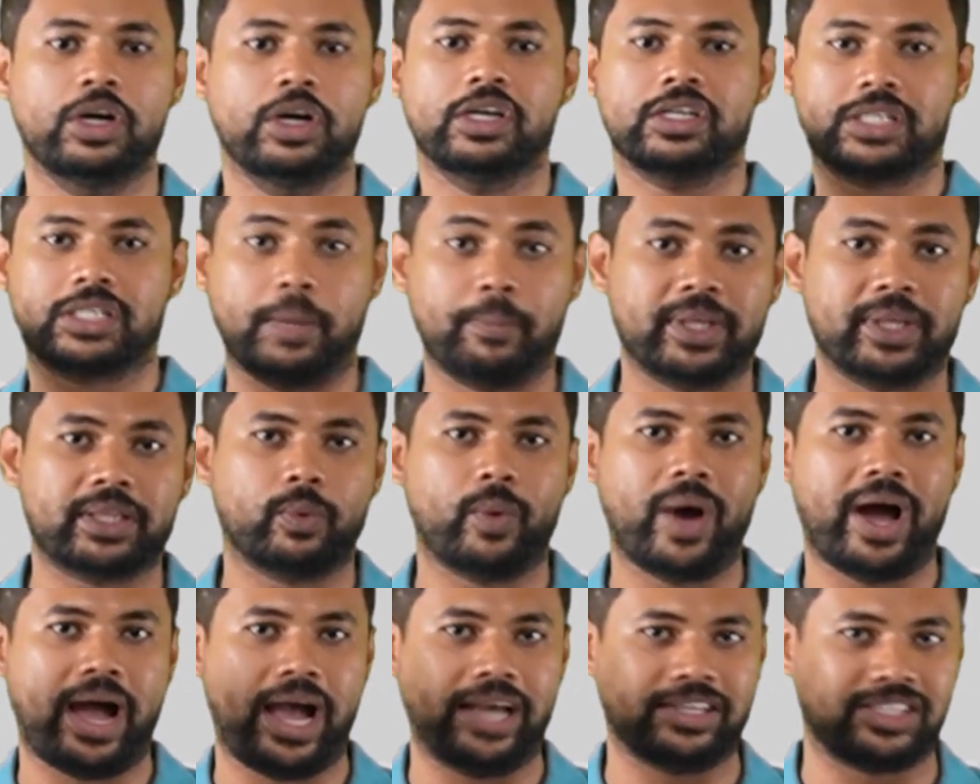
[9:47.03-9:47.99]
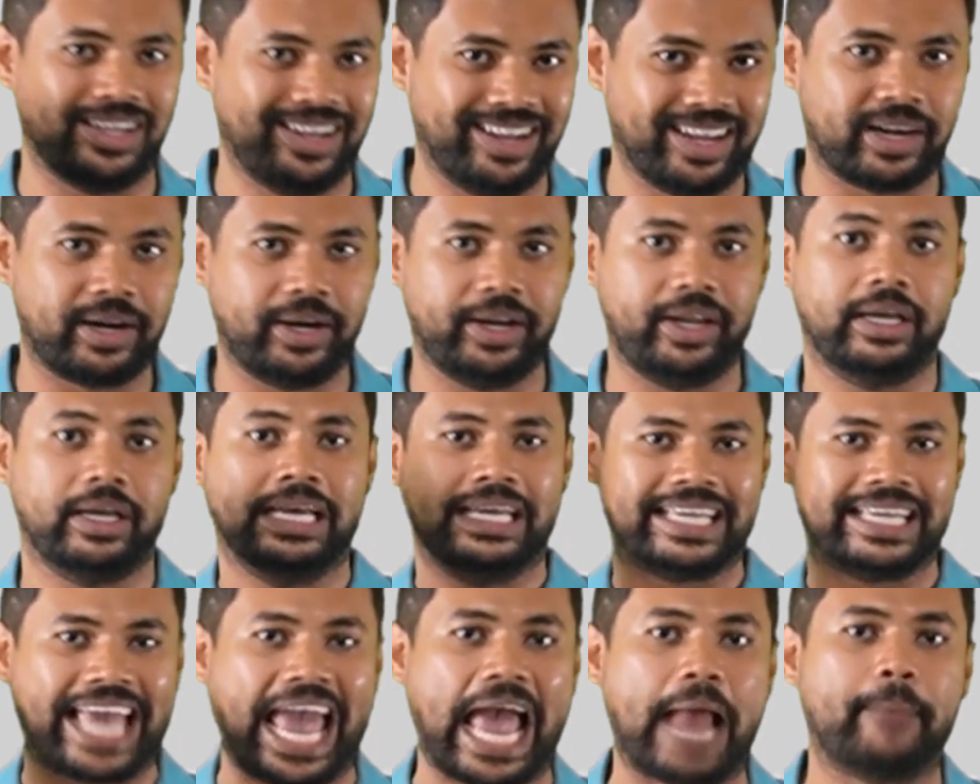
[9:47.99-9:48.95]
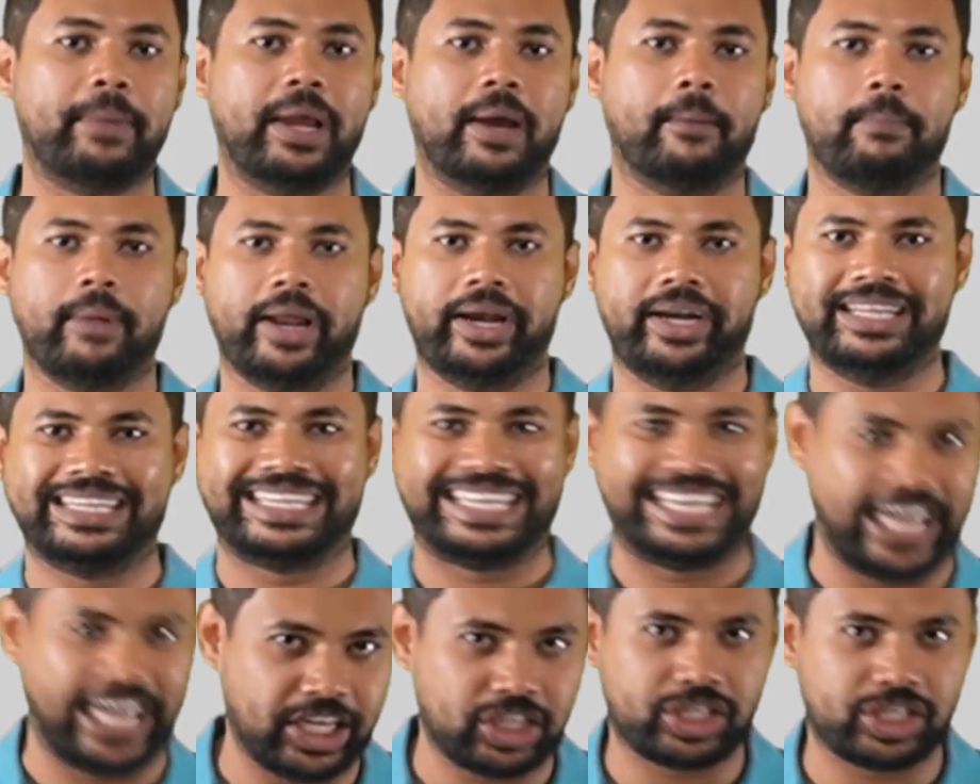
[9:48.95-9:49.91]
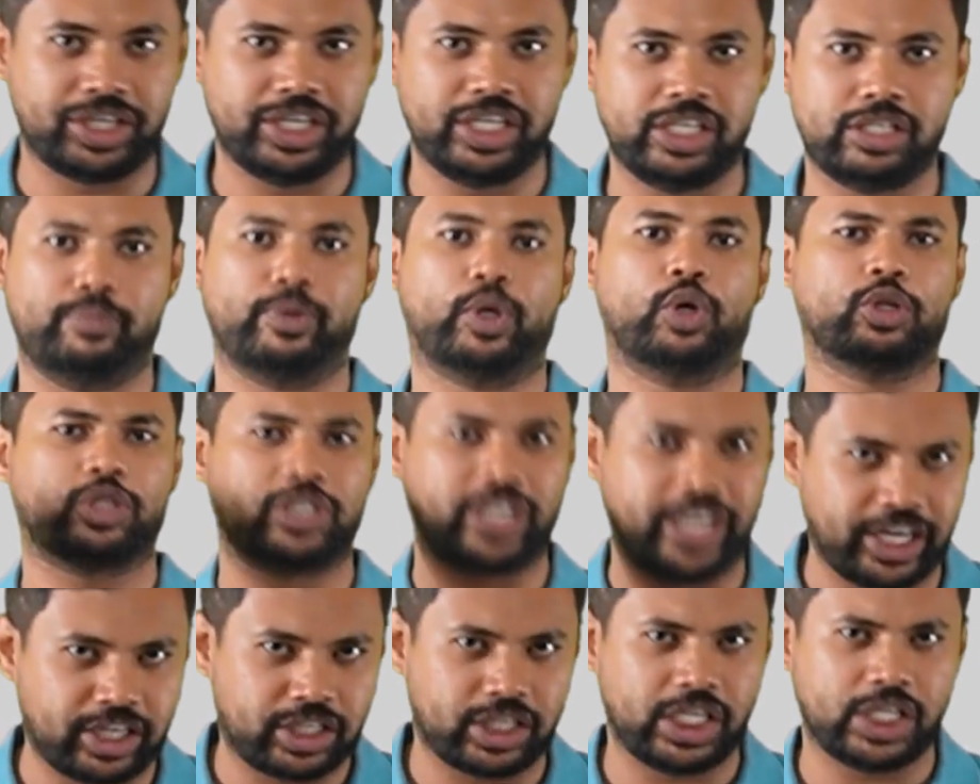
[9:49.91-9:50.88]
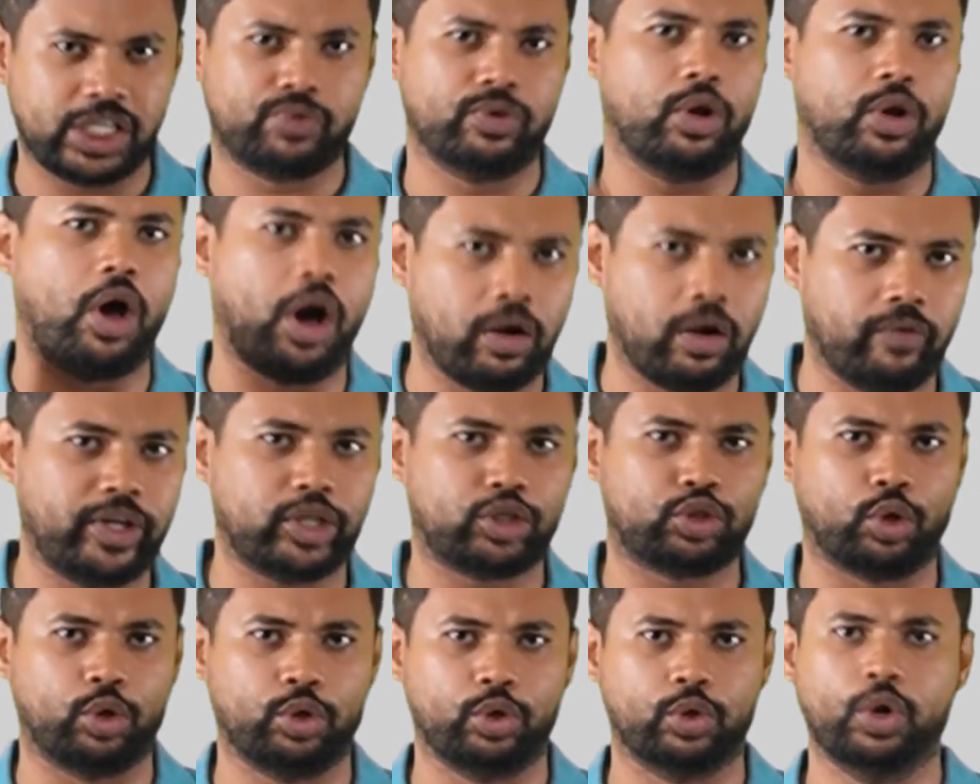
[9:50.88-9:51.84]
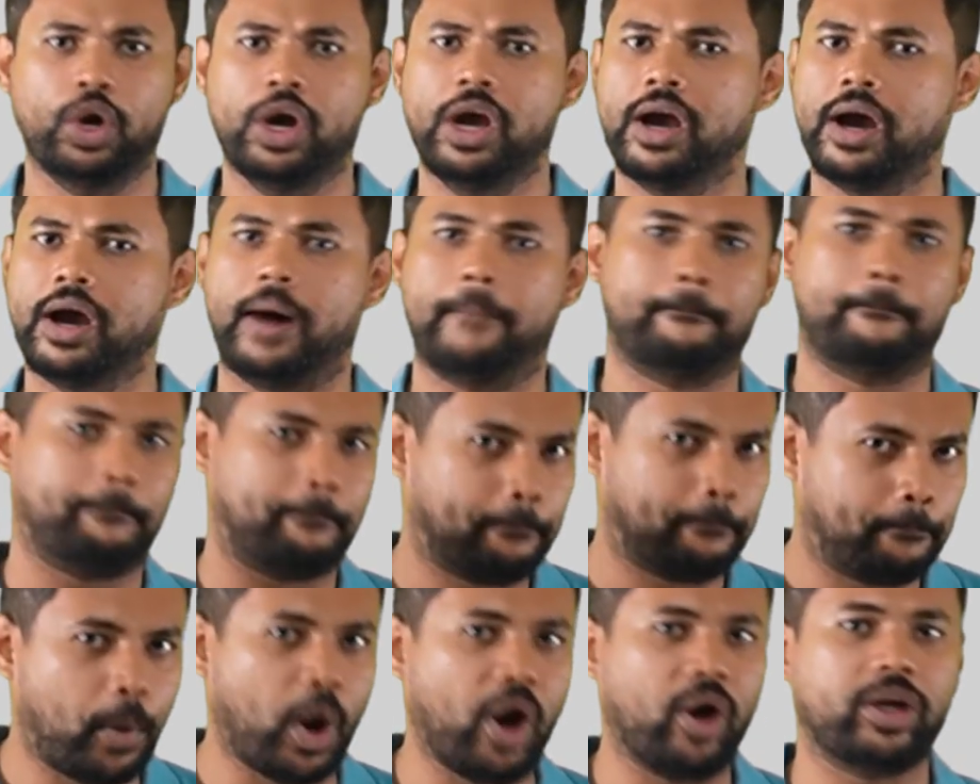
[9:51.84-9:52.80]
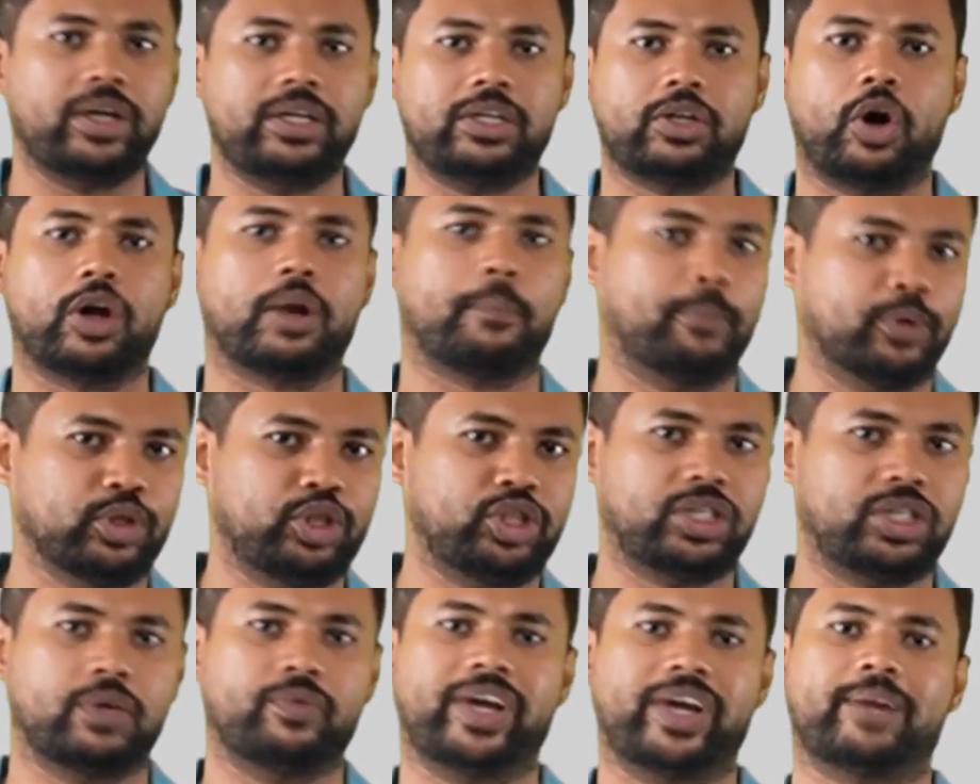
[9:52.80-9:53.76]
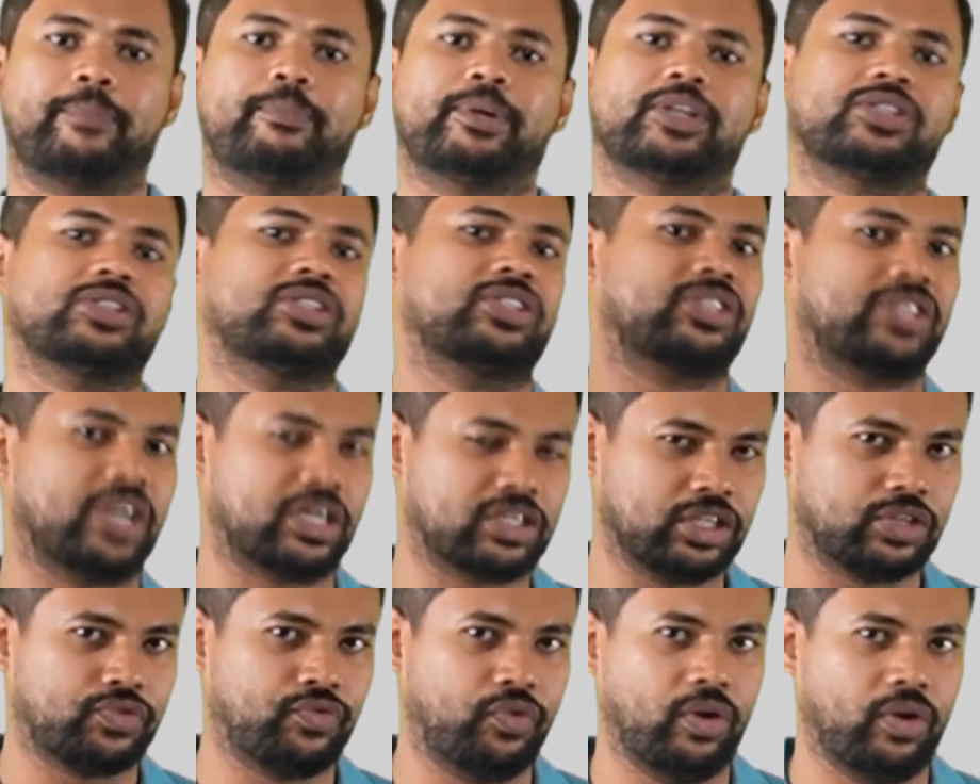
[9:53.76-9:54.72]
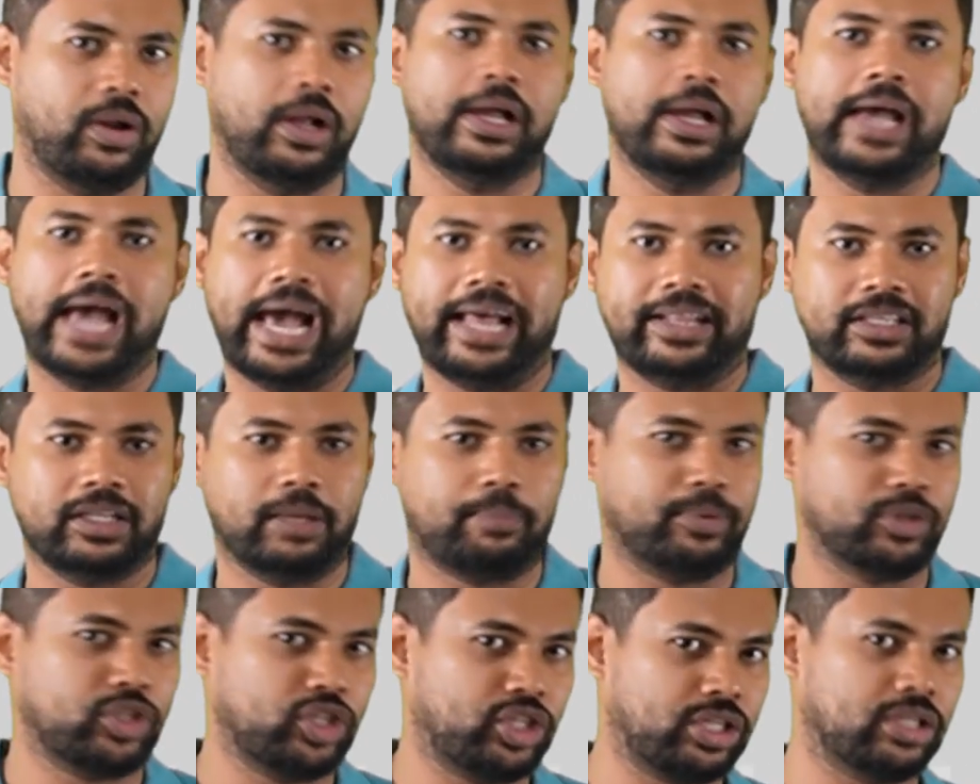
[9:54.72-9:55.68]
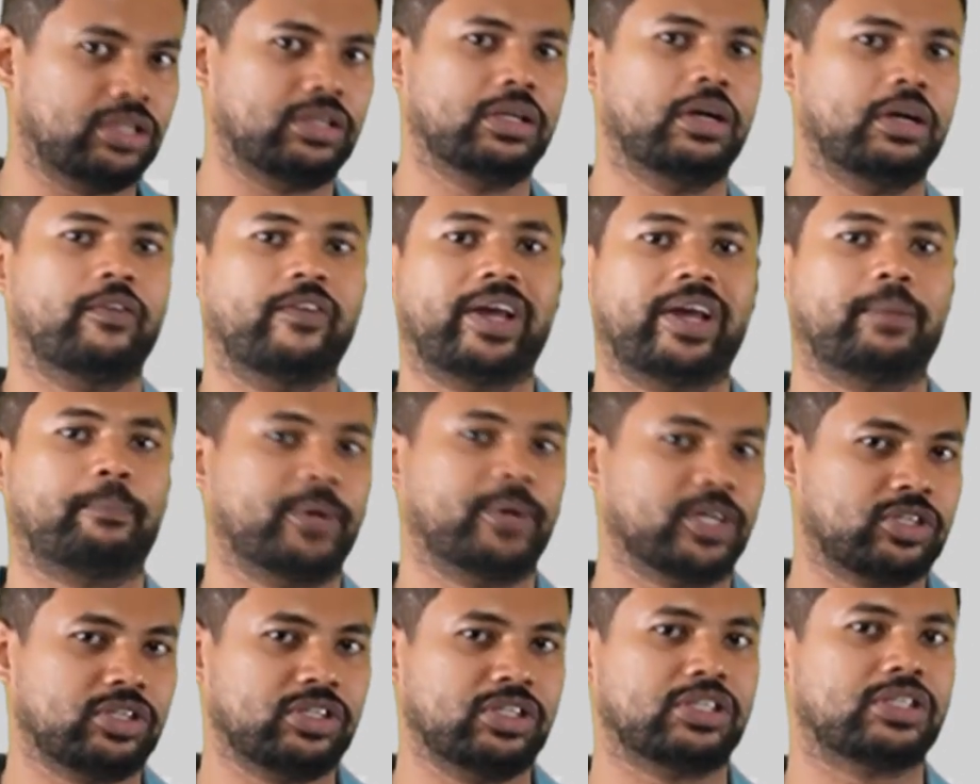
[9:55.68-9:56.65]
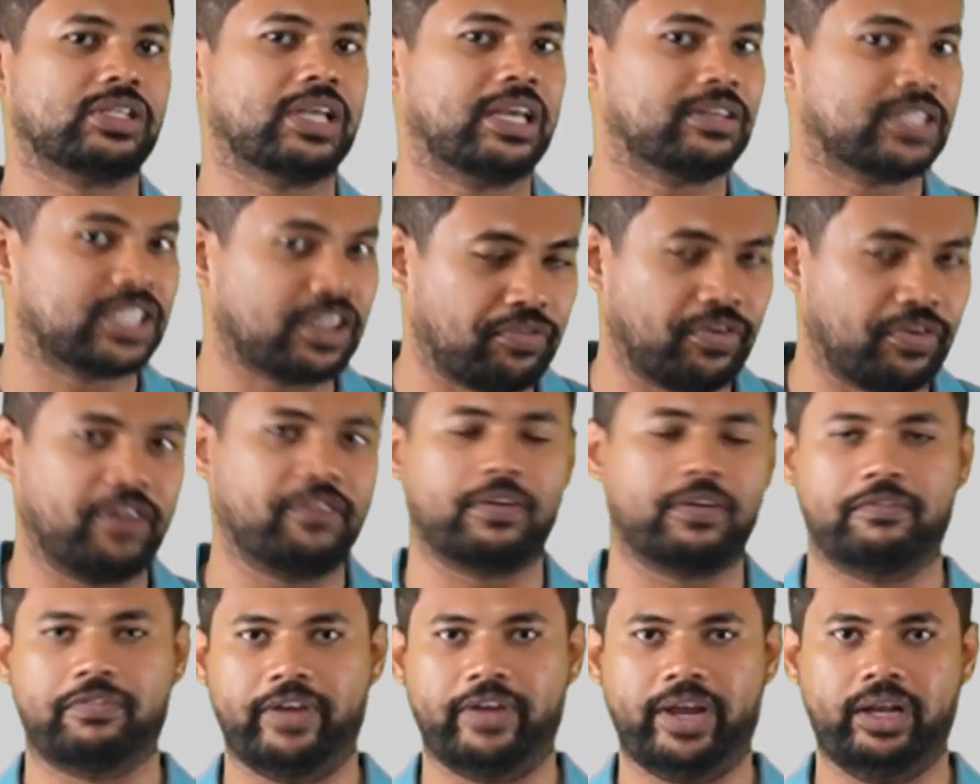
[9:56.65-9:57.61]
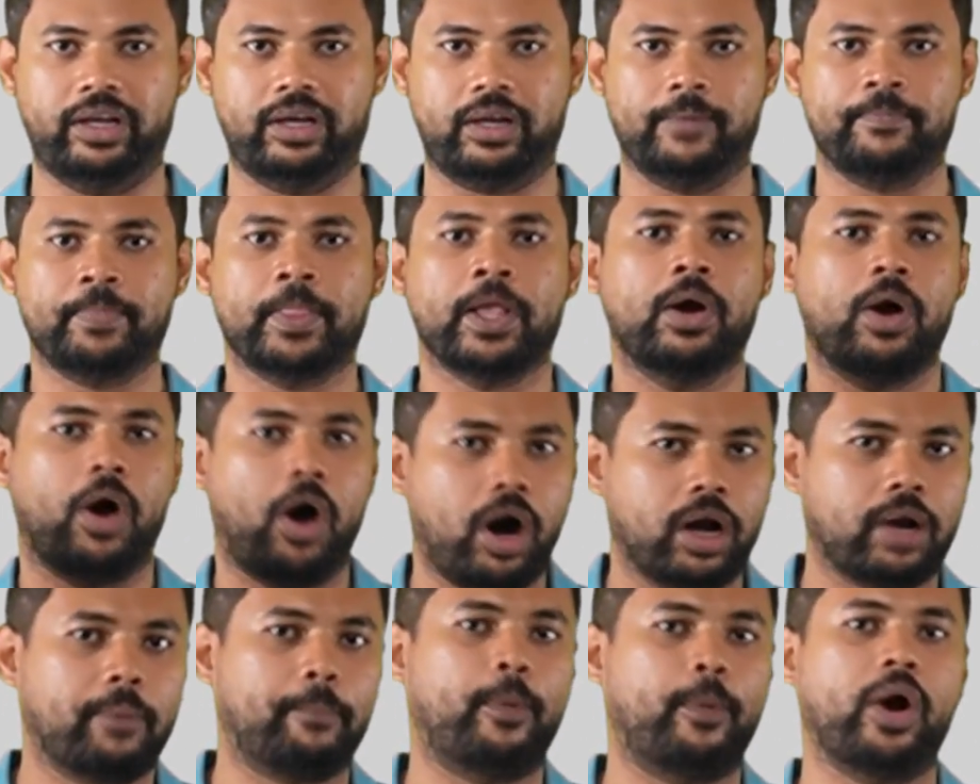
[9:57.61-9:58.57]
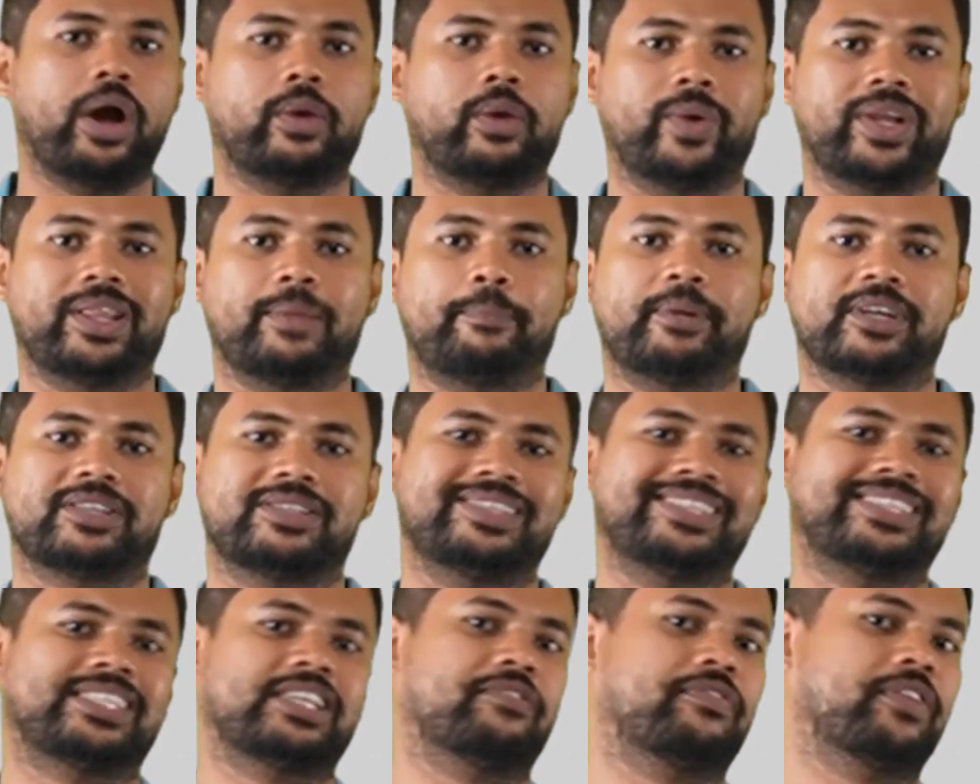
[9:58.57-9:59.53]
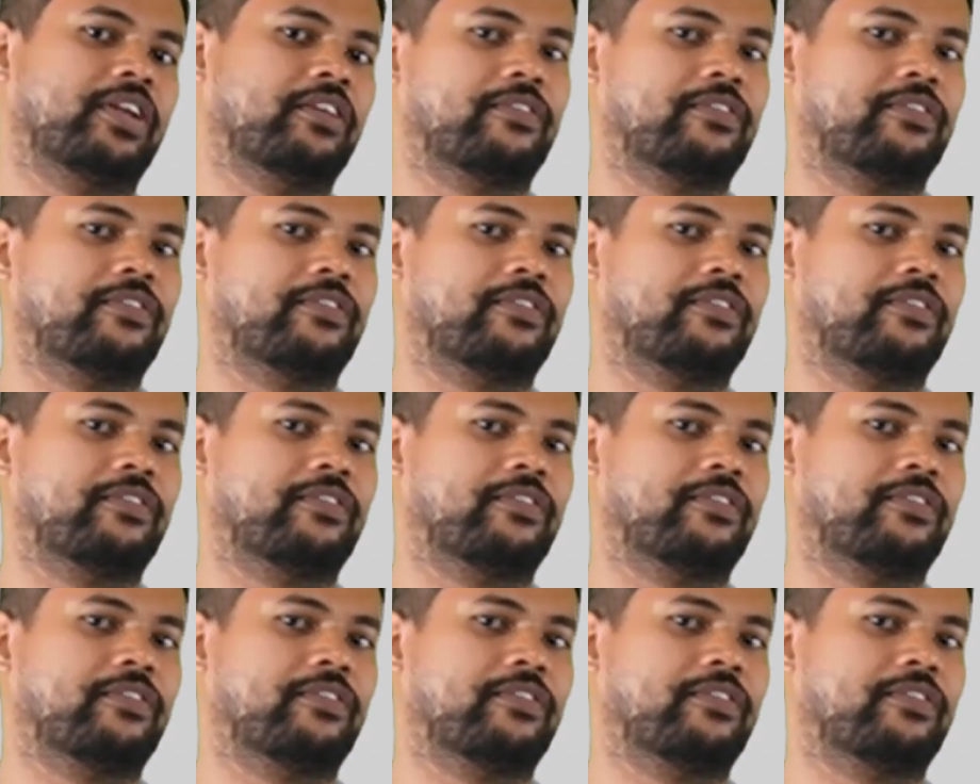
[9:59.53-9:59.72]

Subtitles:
samatva as a learning, can be applied in case studies, because case studies will always show you a point or a position where a person is successful, and then a position where a person is suffering from failure, or a point where the person is suffering